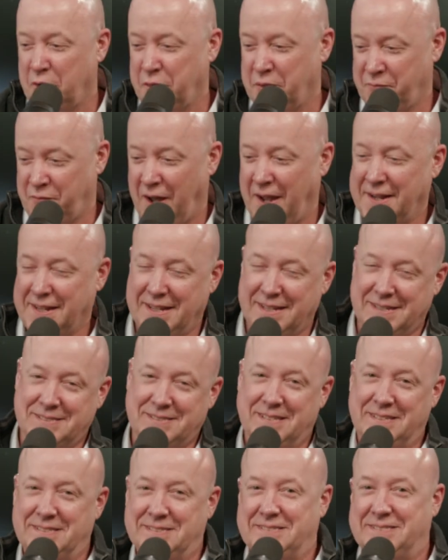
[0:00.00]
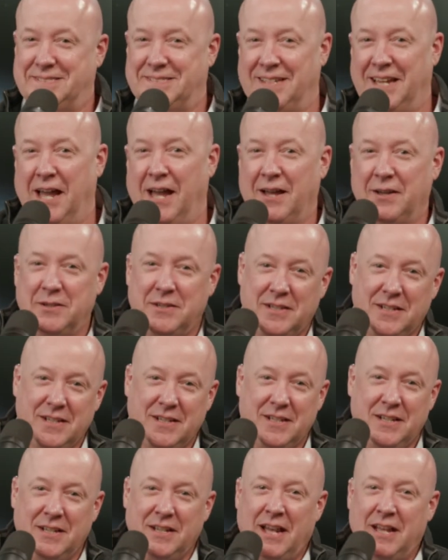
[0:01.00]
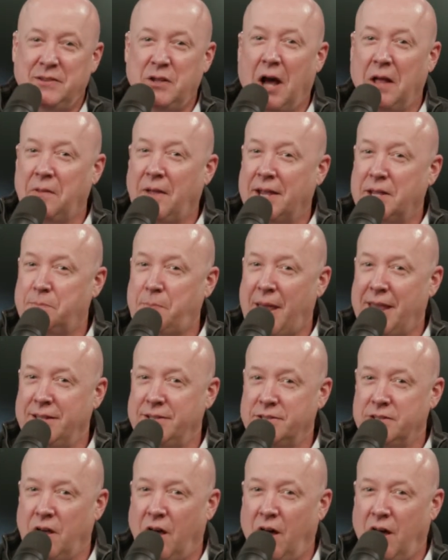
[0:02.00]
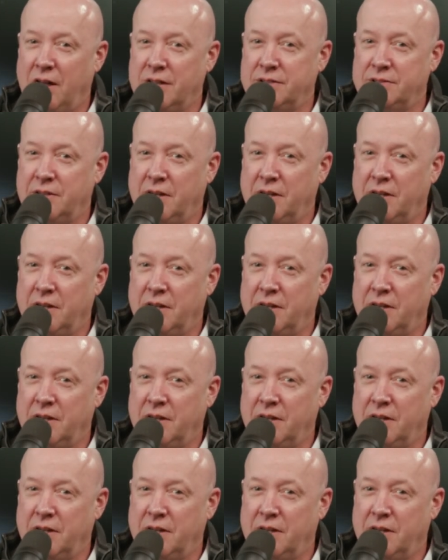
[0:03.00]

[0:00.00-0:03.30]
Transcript: on the Vikings. That's yeah, not like Peyton on